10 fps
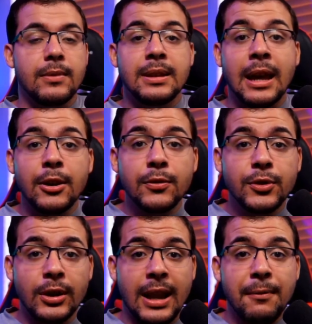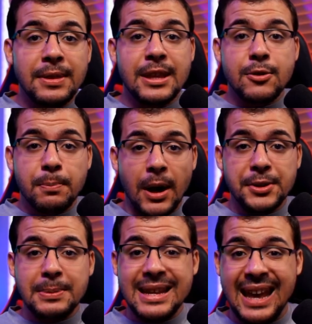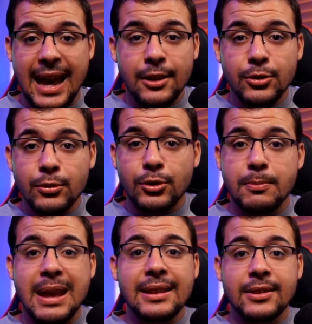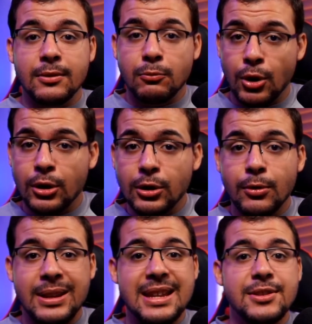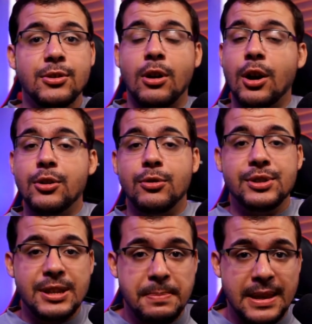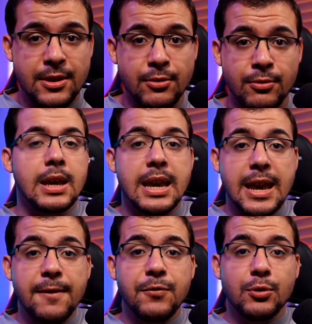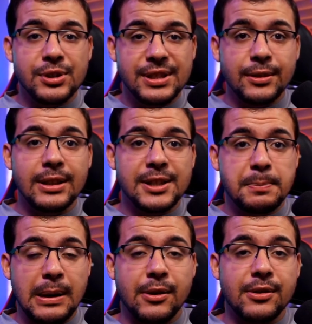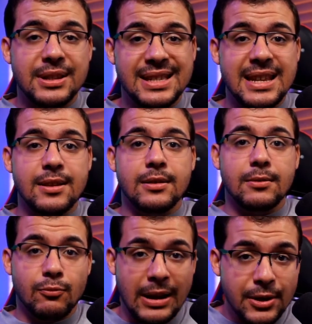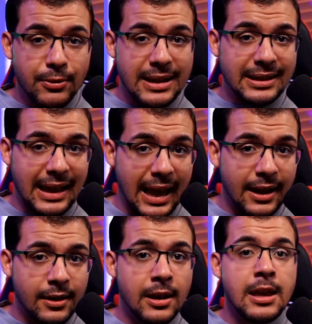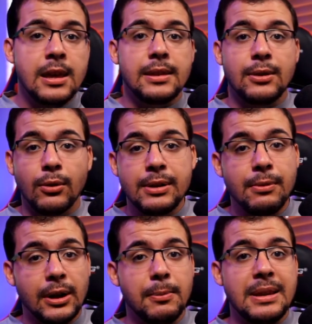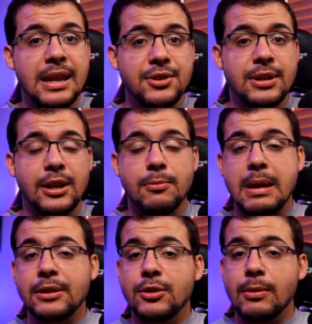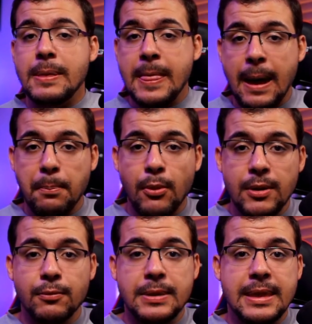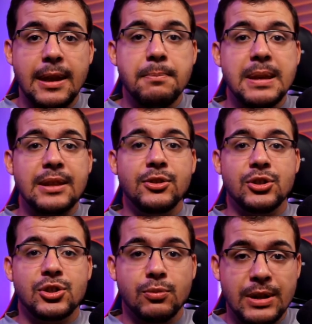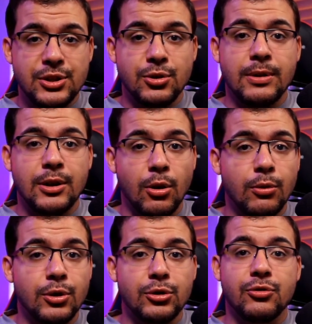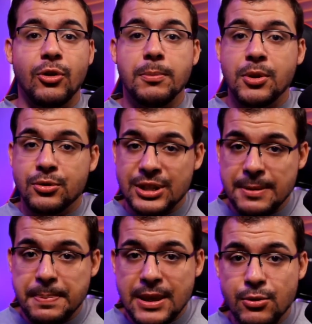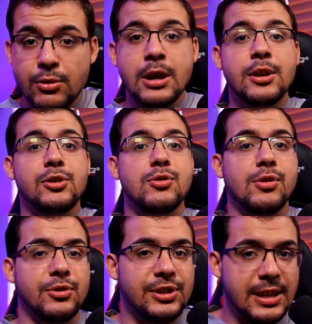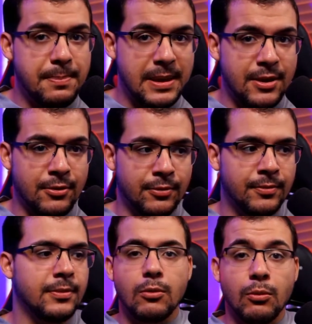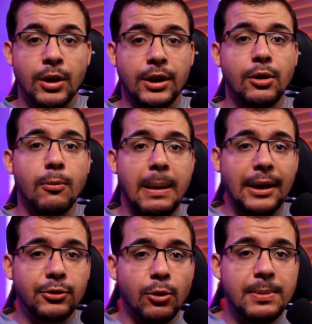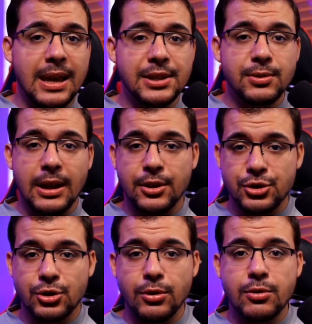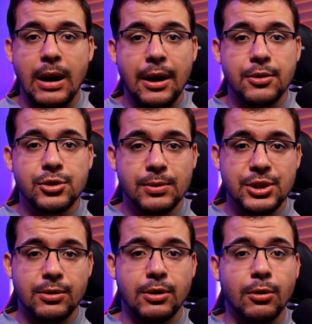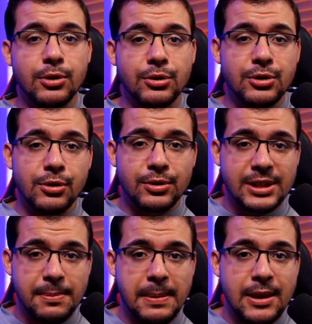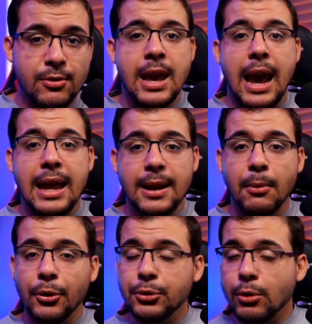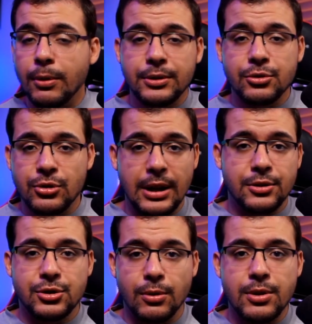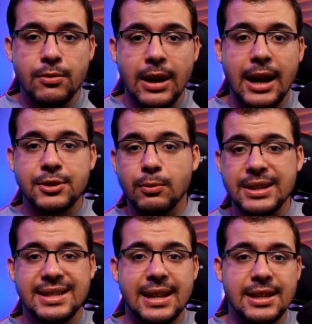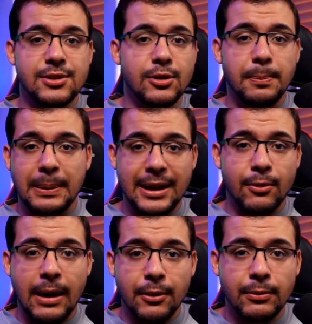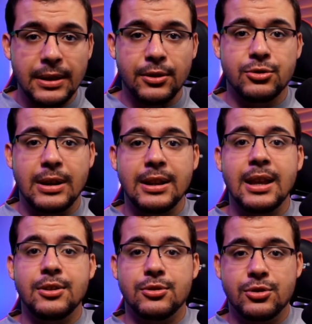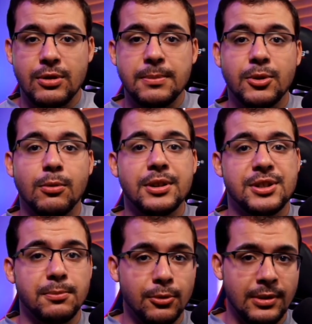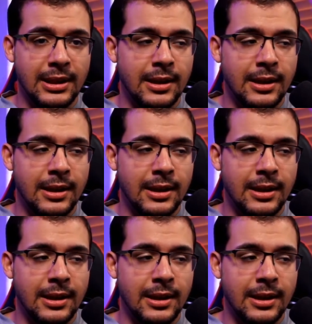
Now you've done everything you possibly can do to make the workload easier on your GPU. If you are still experiencing rendering lag, the only recommendation I could make to you at that point would then be to switch your encoder from your GPU to your CPU. We're going to go back to OBS so I can show you how you switch your encoder to your CPU. And I'm also going to try to show you guys what settings you could play around with to try to get your stream to run smoothly.